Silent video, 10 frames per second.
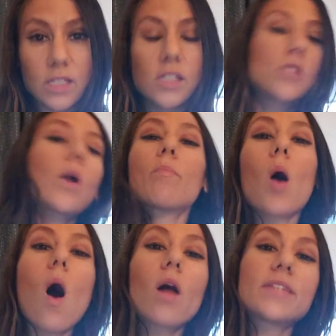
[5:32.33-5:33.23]
This is why
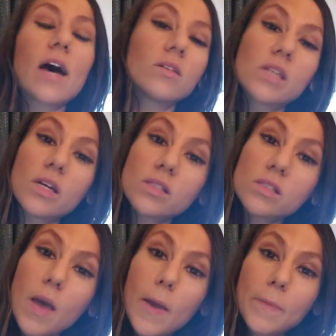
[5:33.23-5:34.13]
Paul tells us